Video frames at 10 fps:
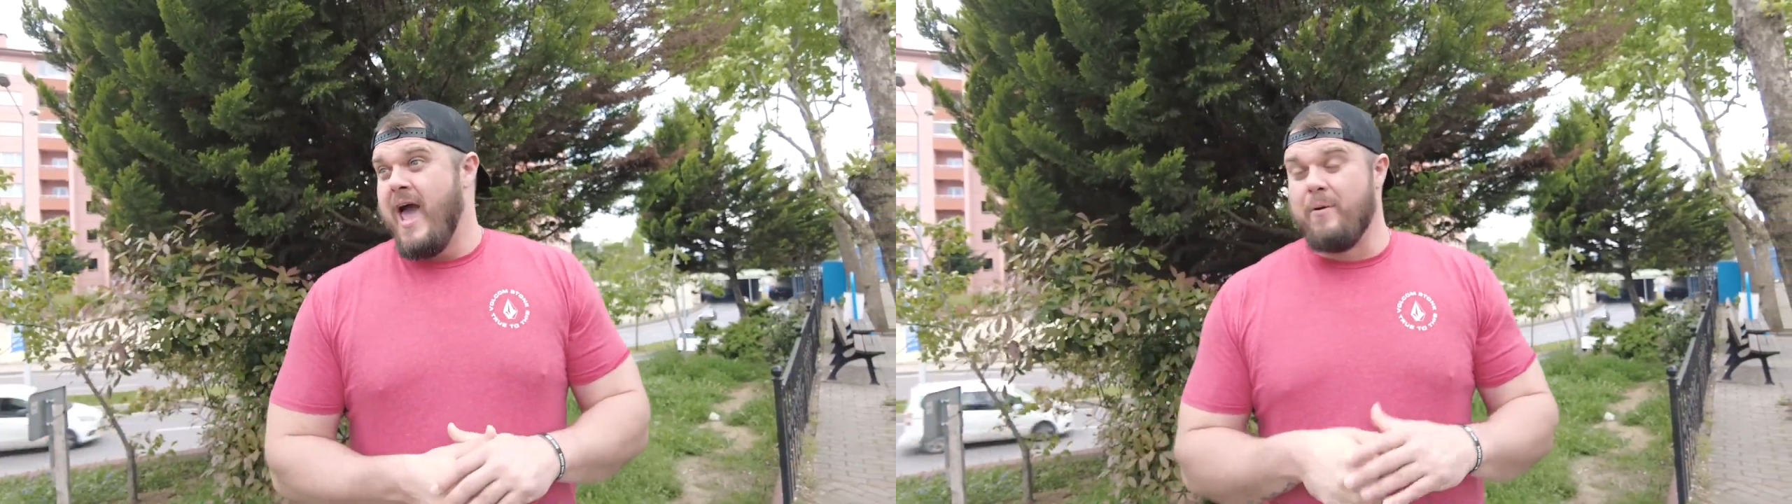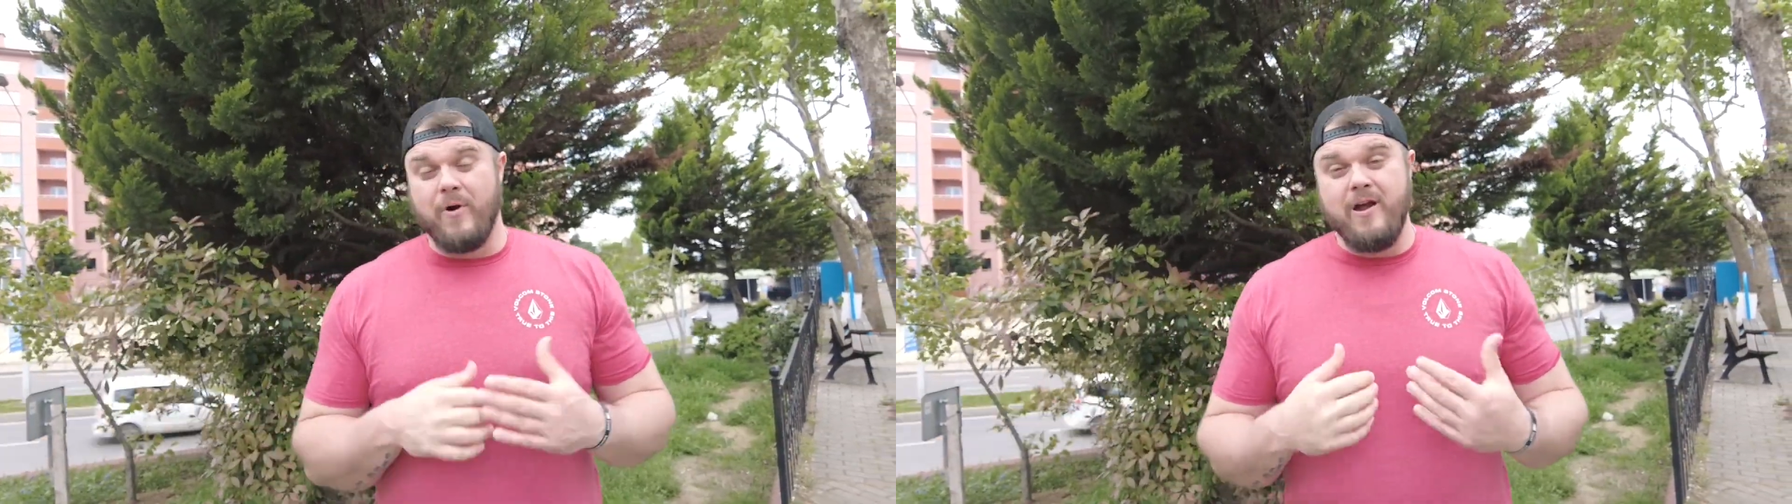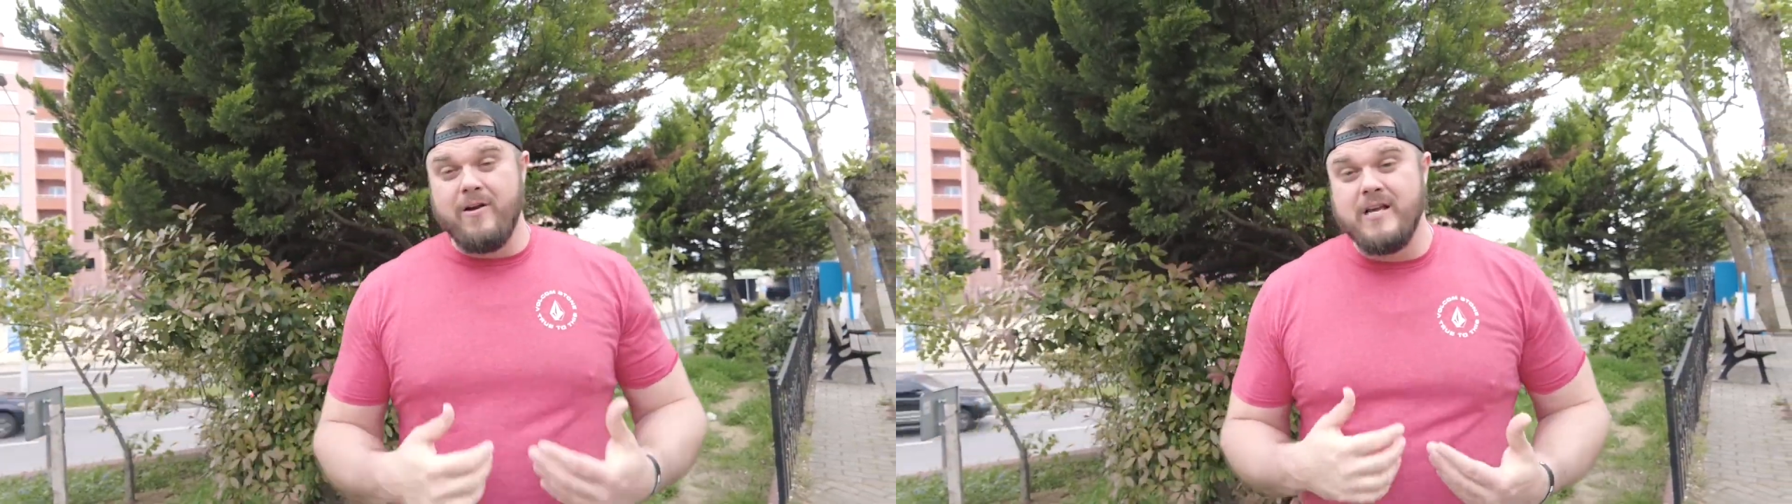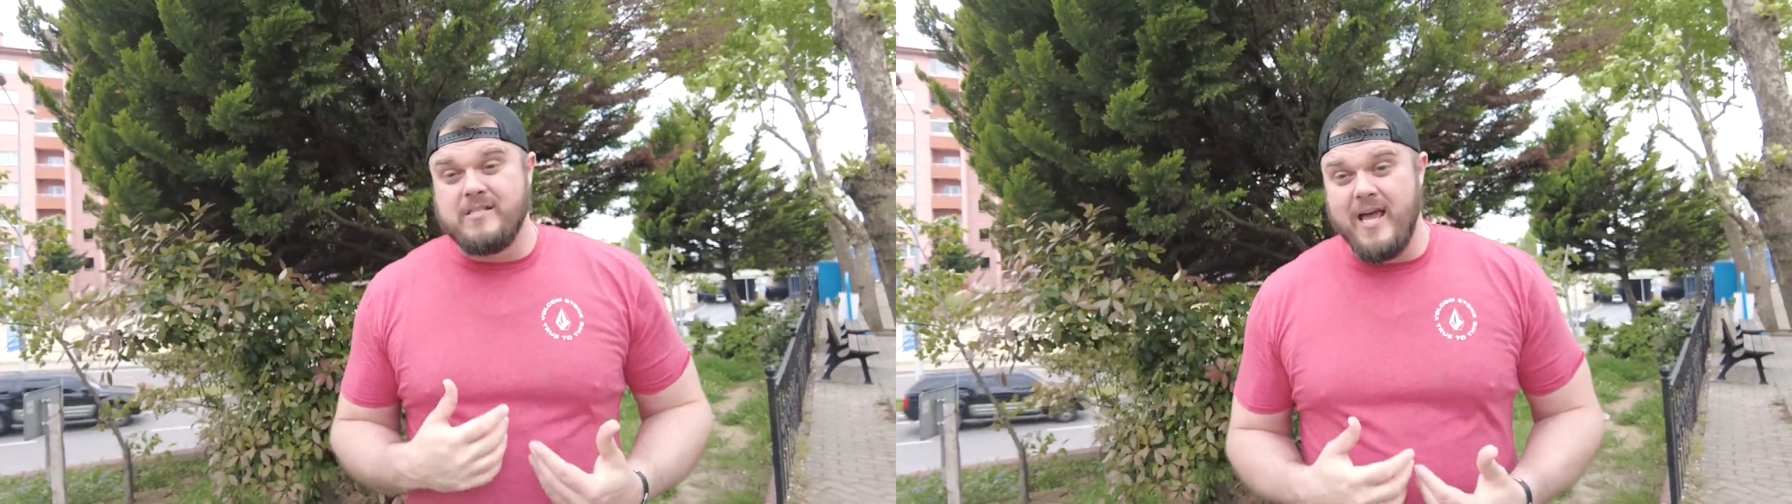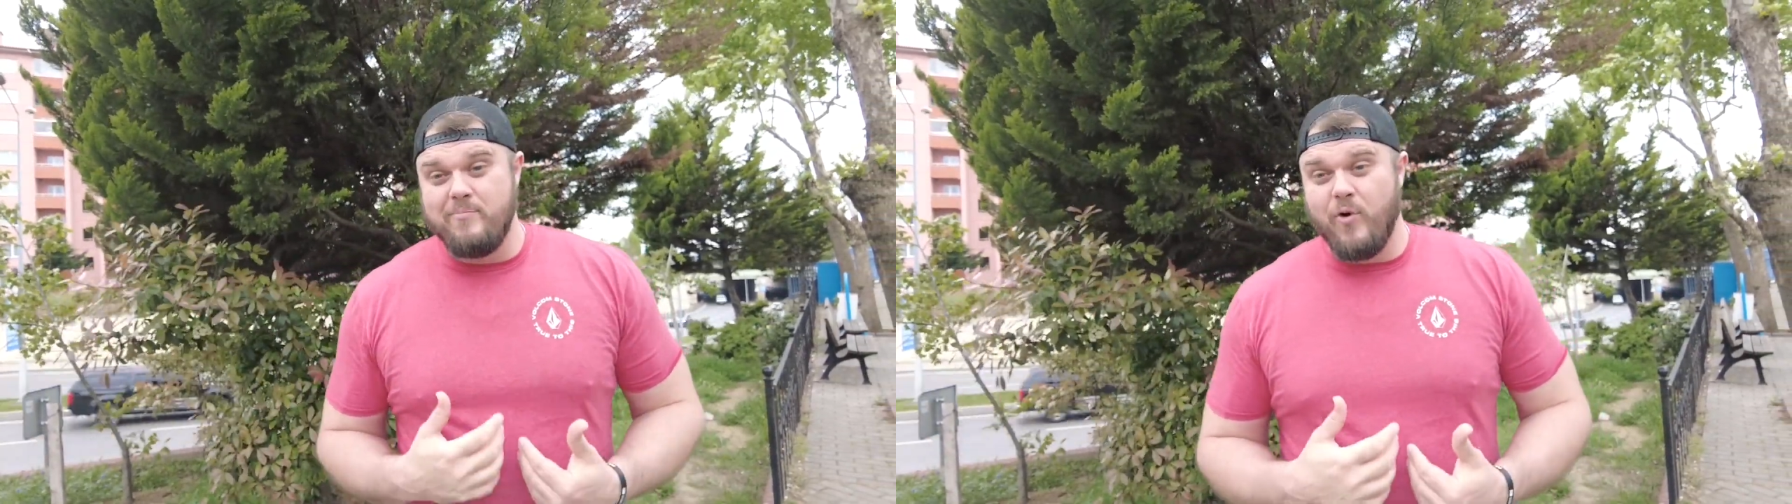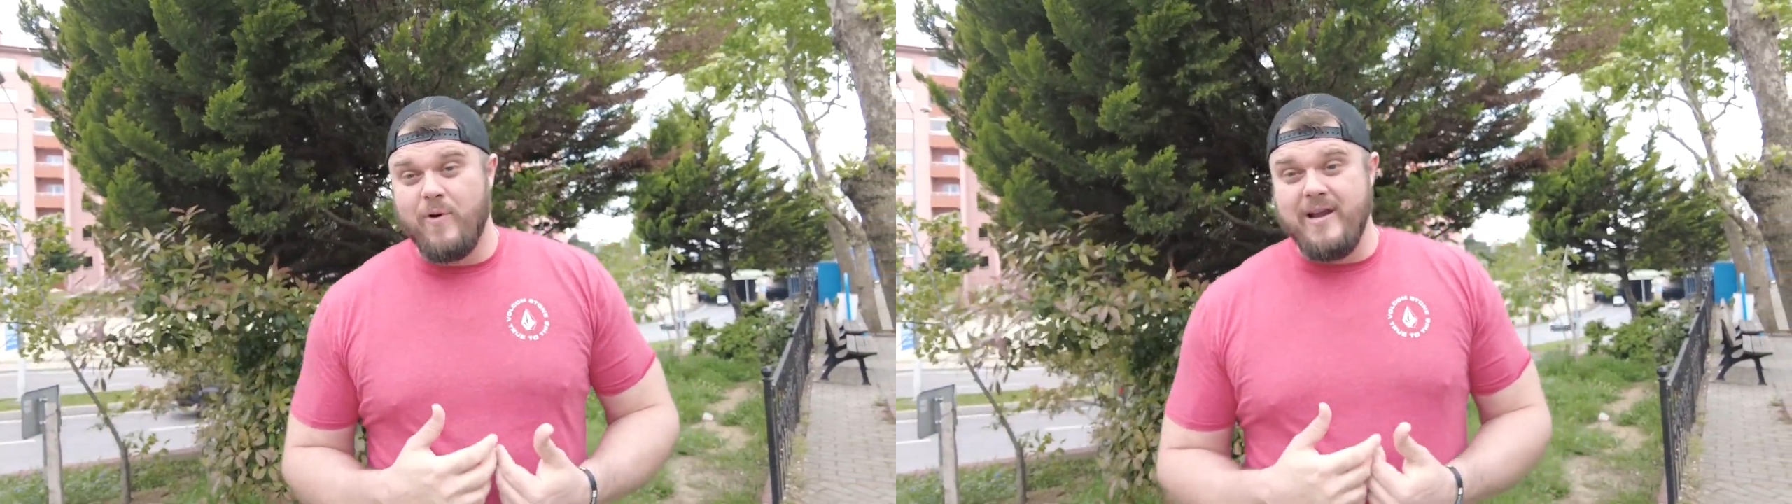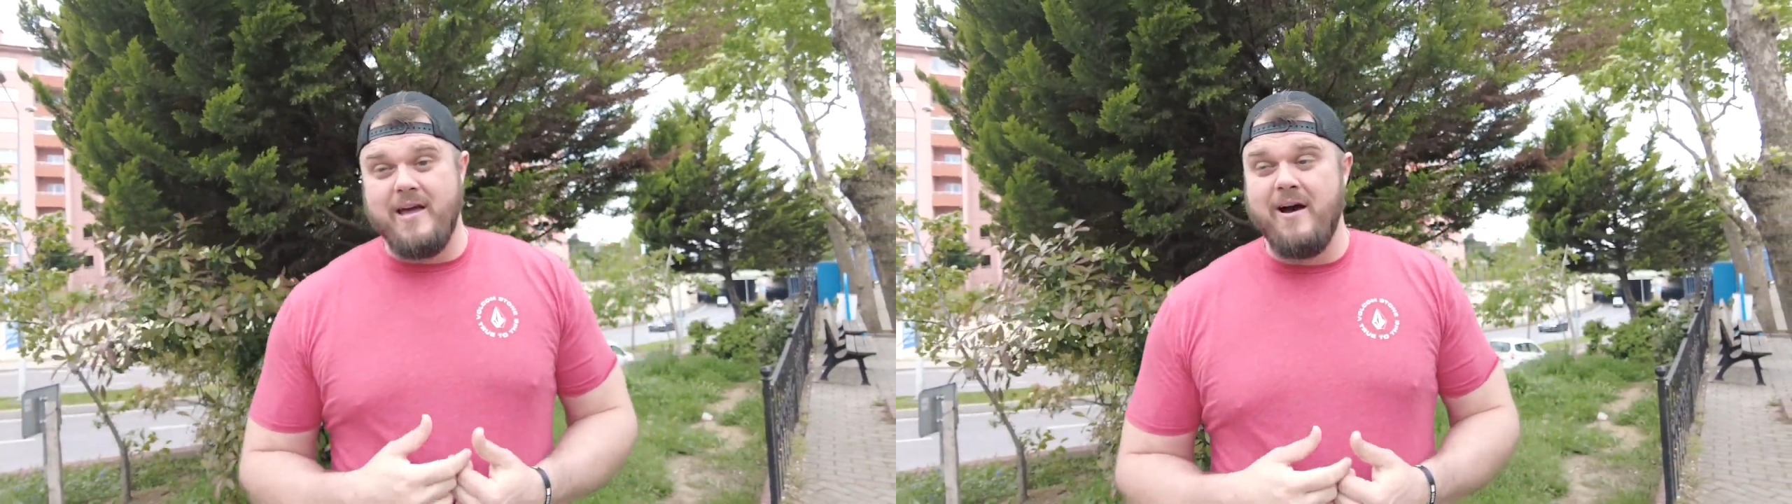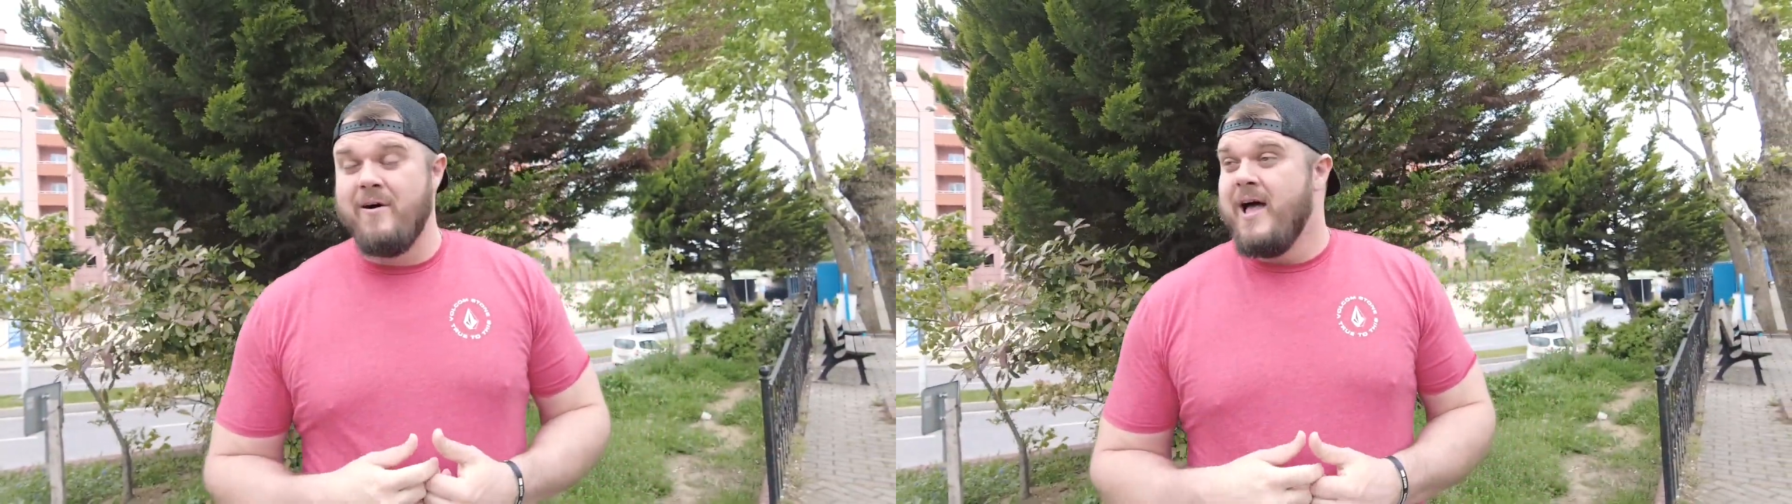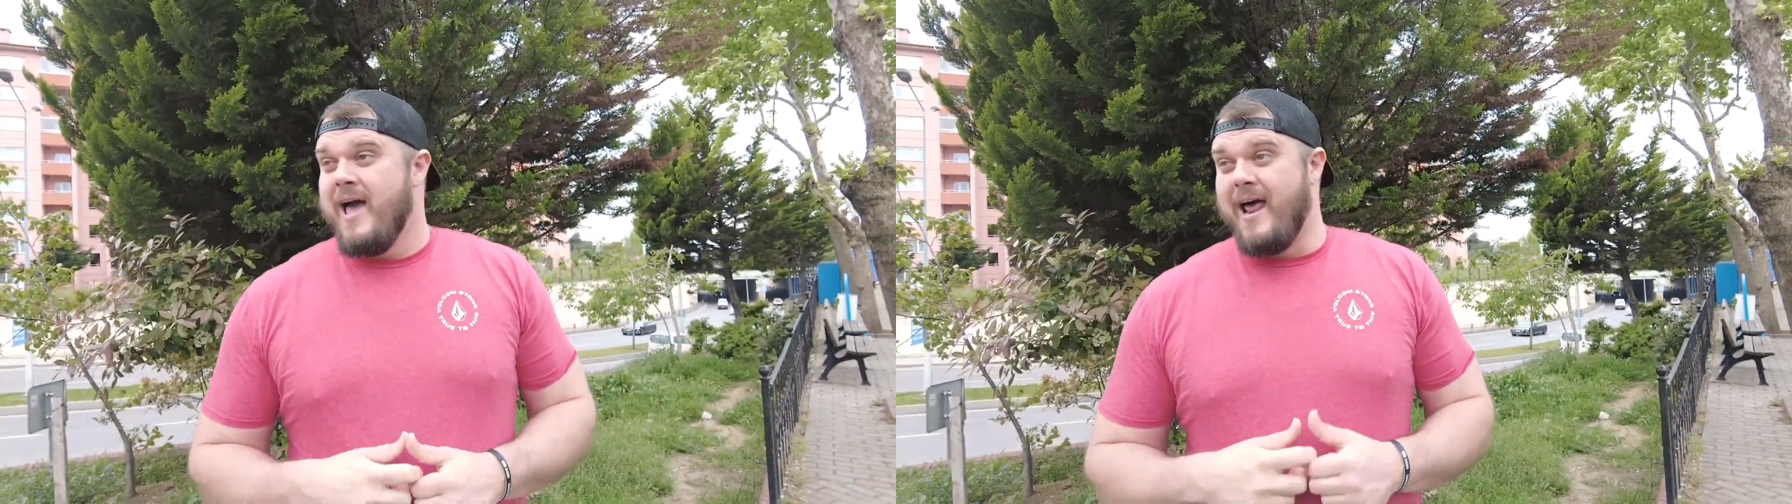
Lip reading: And we're here in Istanbul right now,